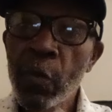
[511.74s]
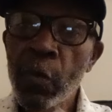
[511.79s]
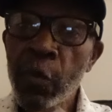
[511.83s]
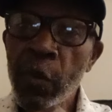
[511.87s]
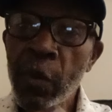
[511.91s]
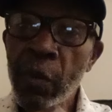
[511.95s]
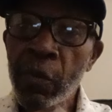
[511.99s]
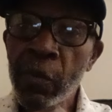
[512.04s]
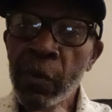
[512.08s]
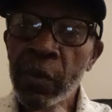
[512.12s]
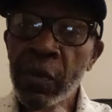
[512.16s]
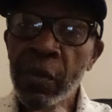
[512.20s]

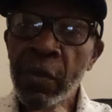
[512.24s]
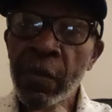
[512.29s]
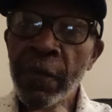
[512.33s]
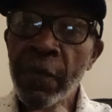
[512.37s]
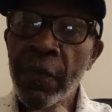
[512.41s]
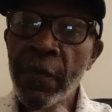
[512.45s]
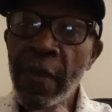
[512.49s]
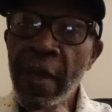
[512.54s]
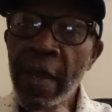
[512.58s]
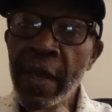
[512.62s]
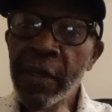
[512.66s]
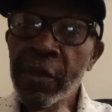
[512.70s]
What was the
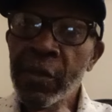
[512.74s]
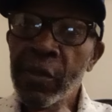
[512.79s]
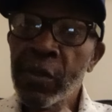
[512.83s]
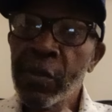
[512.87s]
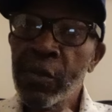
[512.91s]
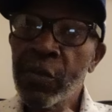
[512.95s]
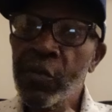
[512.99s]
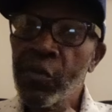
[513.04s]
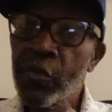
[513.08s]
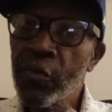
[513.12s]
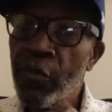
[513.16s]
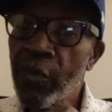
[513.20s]

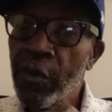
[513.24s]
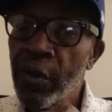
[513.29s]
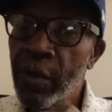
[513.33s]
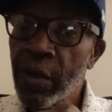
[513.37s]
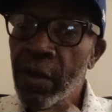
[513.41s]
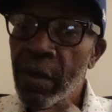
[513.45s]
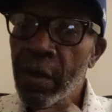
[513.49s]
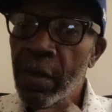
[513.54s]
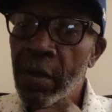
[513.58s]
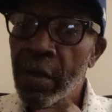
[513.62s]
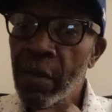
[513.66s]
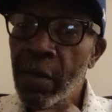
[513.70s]
fashion
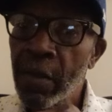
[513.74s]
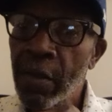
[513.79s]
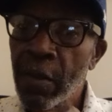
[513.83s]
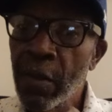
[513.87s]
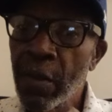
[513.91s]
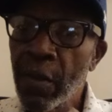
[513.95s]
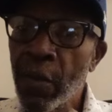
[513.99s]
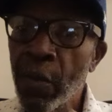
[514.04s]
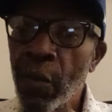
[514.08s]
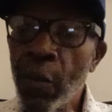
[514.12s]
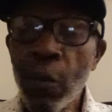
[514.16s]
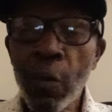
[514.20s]
trend?
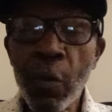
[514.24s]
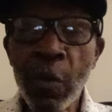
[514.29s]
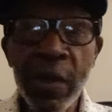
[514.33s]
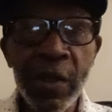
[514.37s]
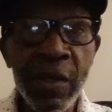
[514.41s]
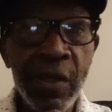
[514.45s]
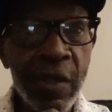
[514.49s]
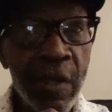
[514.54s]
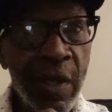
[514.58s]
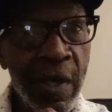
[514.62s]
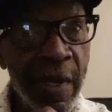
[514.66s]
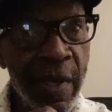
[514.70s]

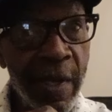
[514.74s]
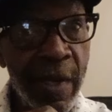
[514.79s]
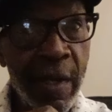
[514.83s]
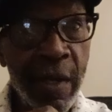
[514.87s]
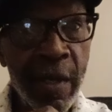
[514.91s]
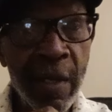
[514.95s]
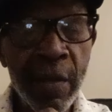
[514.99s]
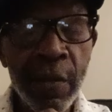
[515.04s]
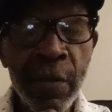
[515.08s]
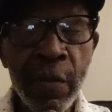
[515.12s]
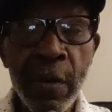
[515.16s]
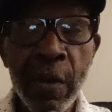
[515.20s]

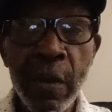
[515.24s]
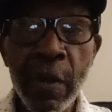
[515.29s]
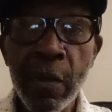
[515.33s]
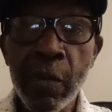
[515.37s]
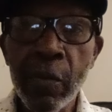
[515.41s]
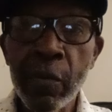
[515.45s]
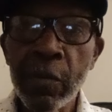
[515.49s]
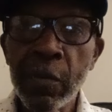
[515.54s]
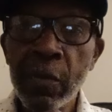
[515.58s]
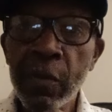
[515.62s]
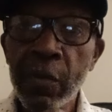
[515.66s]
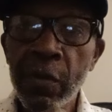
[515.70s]
Waistline leather
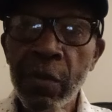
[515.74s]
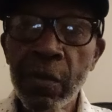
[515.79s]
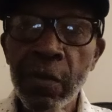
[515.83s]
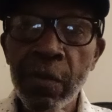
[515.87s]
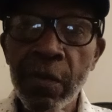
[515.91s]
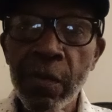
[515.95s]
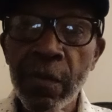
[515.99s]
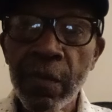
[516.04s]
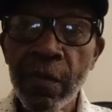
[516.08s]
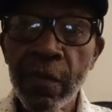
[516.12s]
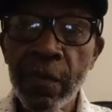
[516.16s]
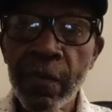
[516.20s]
coats,
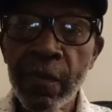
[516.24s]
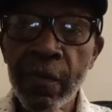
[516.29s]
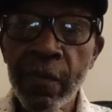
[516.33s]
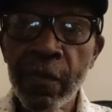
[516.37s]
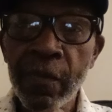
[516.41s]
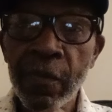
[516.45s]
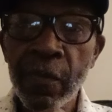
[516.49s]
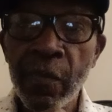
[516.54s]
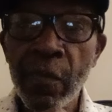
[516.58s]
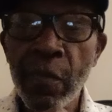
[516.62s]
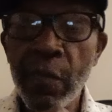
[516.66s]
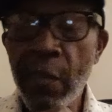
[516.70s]

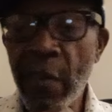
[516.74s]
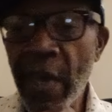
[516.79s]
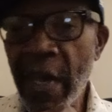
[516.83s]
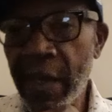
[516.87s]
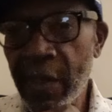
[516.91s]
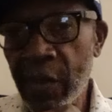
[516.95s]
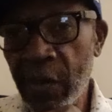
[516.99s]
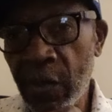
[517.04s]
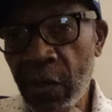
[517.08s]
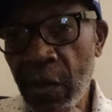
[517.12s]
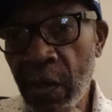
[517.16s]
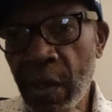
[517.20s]

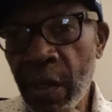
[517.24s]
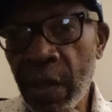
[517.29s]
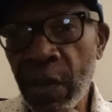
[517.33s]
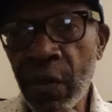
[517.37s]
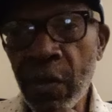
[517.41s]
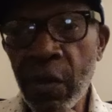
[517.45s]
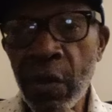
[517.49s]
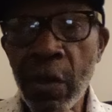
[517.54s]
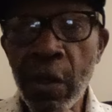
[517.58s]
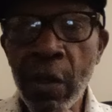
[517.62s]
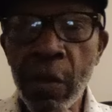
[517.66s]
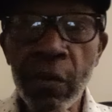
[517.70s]
maxi
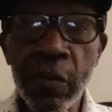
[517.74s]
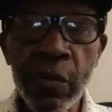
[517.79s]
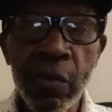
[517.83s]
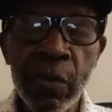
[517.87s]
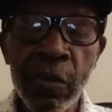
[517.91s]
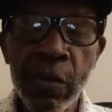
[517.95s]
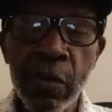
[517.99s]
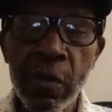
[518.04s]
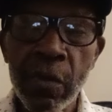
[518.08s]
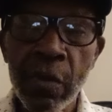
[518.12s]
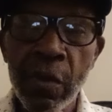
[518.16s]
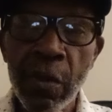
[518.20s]
leather
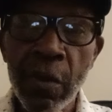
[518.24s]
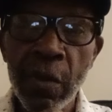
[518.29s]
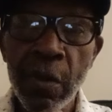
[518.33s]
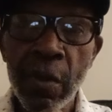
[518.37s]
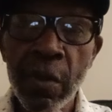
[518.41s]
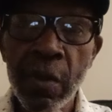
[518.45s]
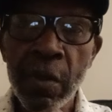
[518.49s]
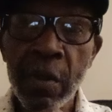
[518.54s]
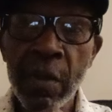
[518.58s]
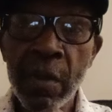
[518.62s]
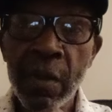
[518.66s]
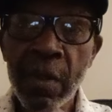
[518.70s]
coats.
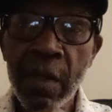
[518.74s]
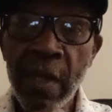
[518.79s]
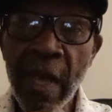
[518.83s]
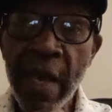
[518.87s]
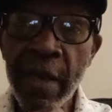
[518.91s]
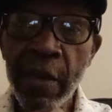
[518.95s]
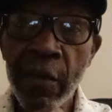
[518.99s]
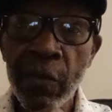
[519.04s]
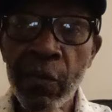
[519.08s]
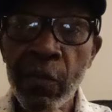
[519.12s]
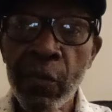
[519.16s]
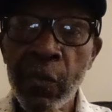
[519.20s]

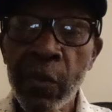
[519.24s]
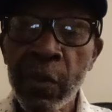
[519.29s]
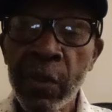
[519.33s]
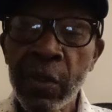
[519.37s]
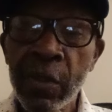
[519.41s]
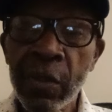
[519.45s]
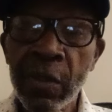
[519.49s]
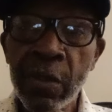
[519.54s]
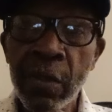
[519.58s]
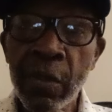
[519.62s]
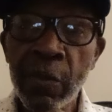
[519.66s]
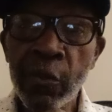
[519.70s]
That
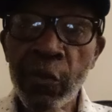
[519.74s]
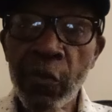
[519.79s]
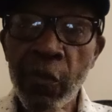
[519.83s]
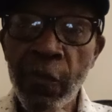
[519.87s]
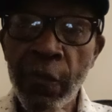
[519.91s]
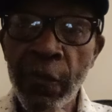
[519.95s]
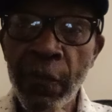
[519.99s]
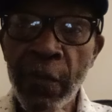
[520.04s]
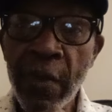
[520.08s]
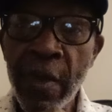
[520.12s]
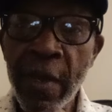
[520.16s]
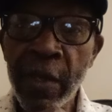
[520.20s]
was the
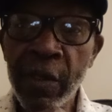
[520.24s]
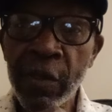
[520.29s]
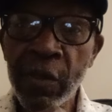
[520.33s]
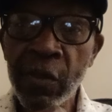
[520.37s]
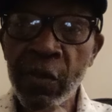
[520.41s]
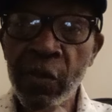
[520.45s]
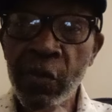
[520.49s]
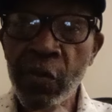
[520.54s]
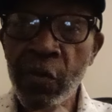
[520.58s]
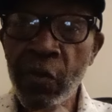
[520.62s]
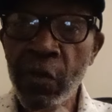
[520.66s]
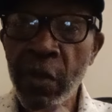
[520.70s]

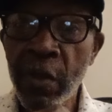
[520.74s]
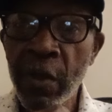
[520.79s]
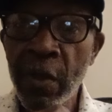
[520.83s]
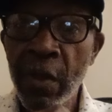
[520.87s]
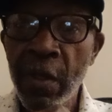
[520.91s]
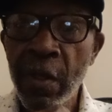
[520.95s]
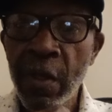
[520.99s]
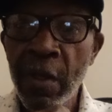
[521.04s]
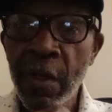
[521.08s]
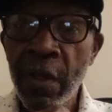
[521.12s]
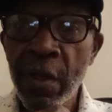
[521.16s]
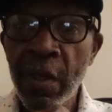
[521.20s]
fashion trend.
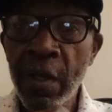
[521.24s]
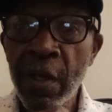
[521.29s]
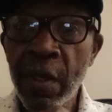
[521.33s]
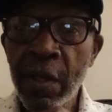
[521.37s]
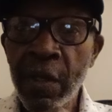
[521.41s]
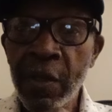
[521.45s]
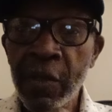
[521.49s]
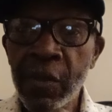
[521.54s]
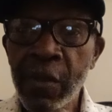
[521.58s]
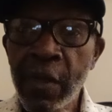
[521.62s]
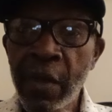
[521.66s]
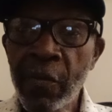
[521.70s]

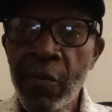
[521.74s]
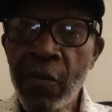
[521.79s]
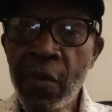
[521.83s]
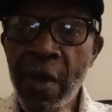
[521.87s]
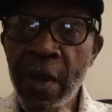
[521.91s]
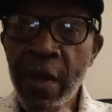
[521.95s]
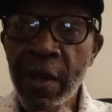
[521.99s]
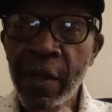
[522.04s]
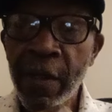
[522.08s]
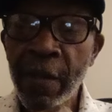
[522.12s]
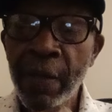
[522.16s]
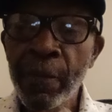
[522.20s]
And it's
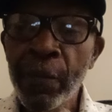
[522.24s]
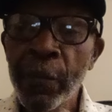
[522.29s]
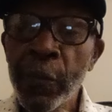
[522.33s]
ironic.